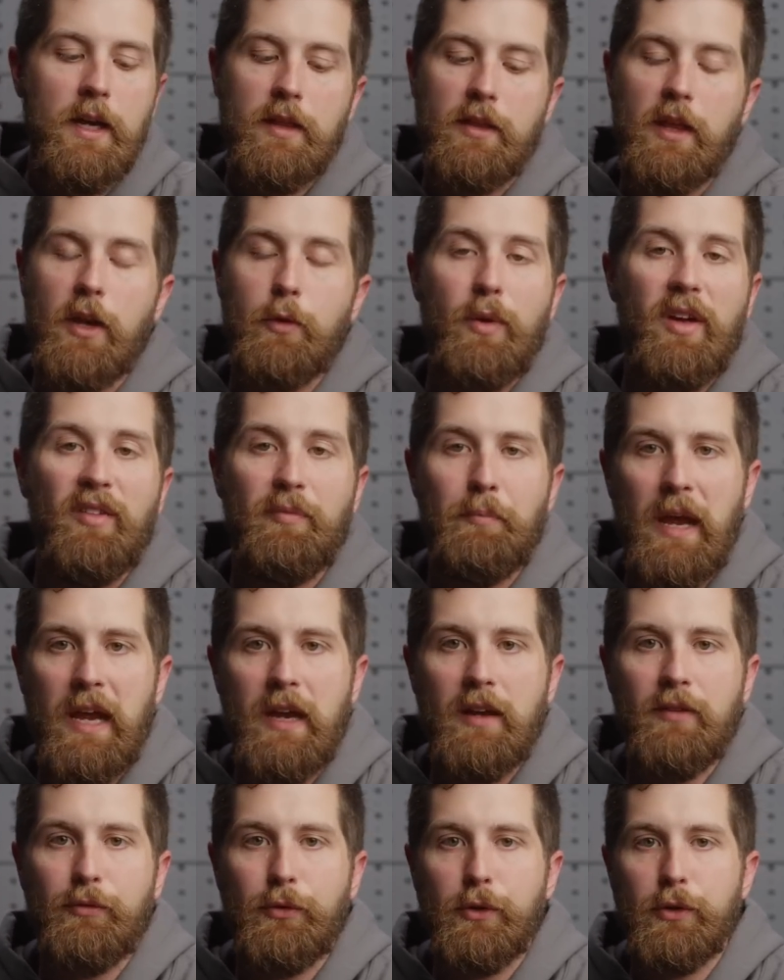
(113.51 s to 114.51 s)
Then we have
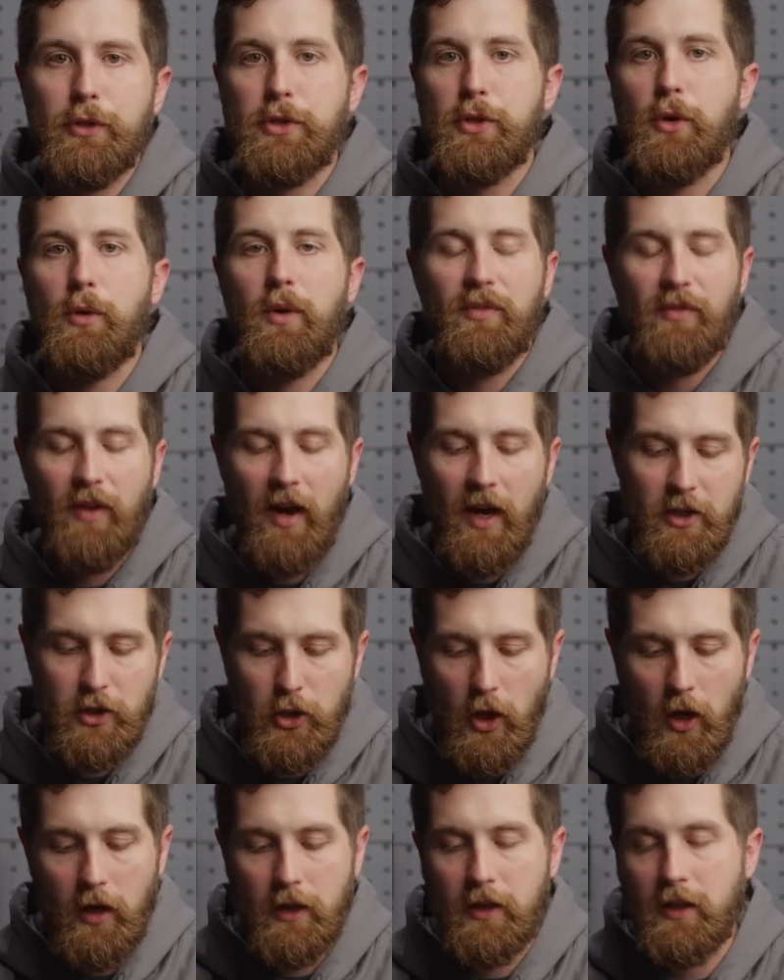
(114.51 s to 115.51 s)
painful. So if I
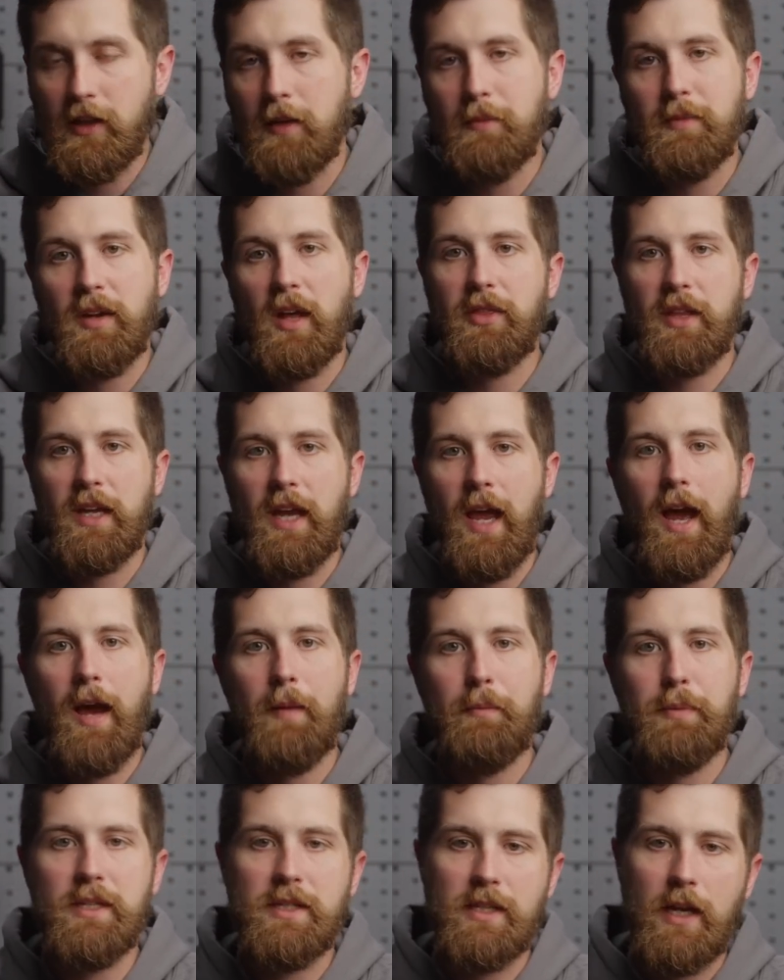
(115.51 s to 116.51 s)
talk to them, nothing
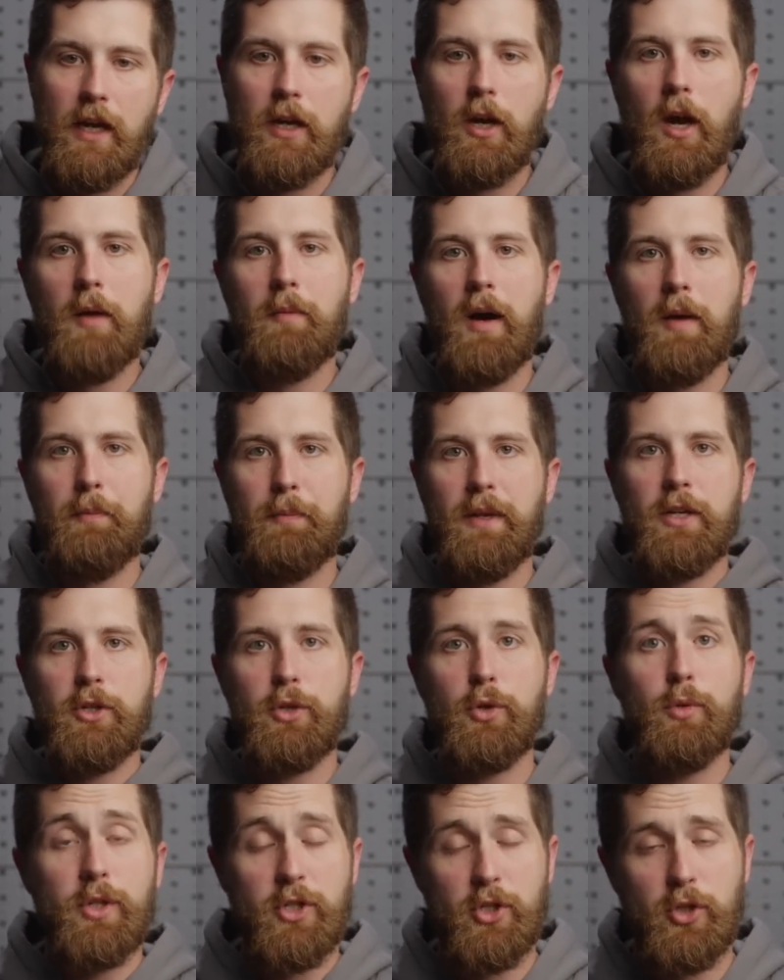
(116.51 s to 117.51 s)
happens. I come up and
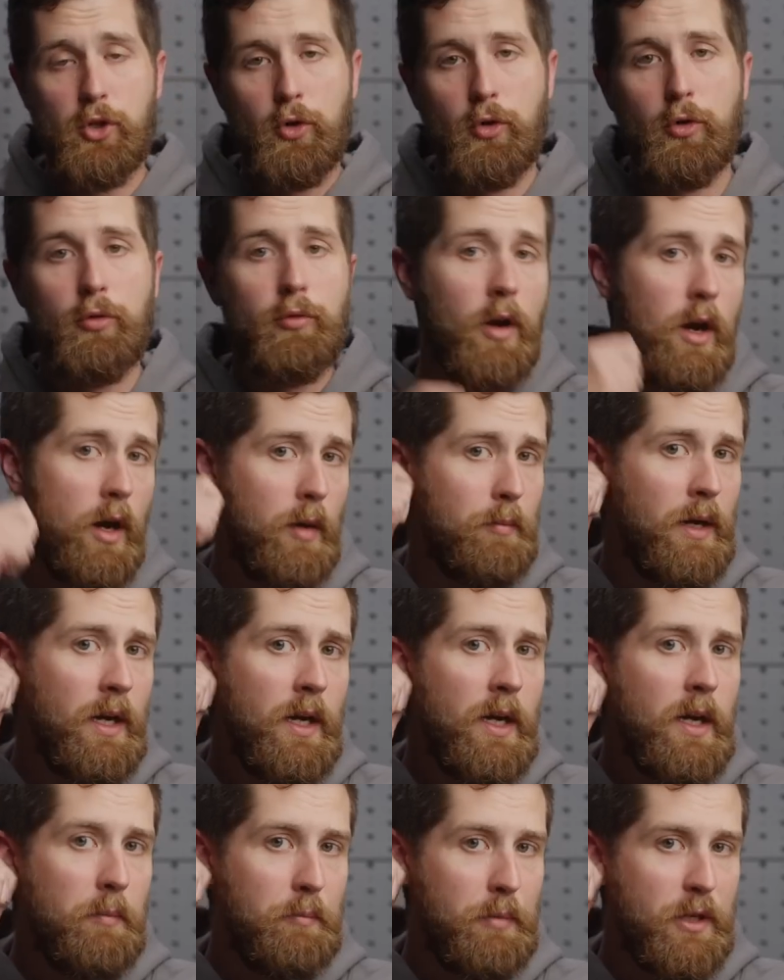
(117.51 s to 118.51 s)
do a sternal rub,
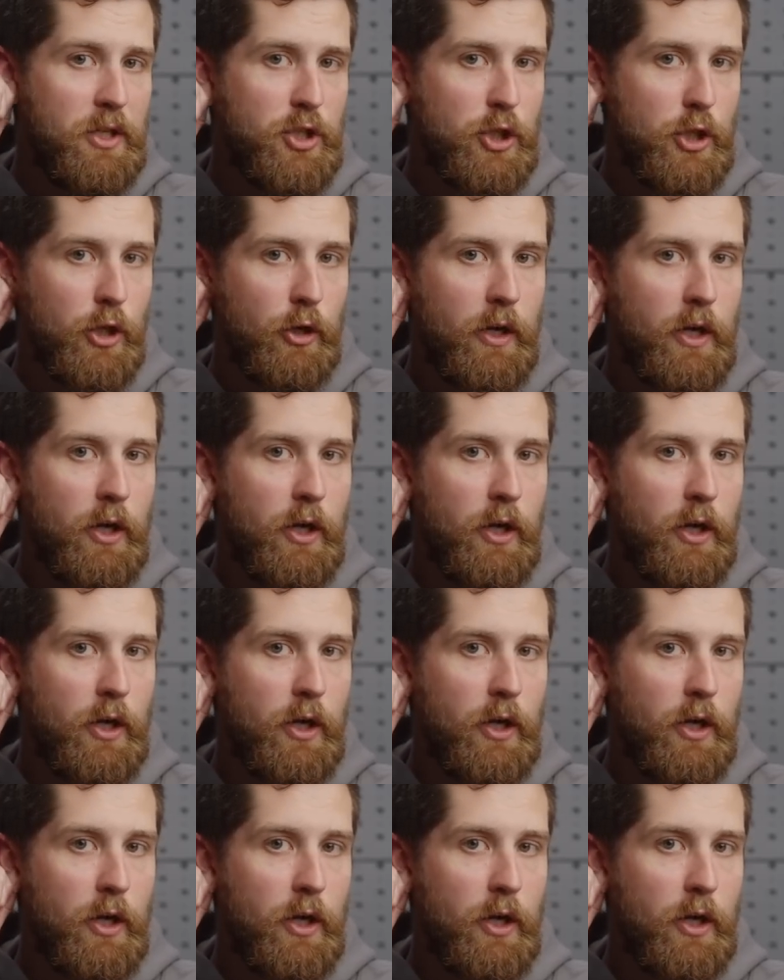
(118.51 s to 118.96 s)
pinch their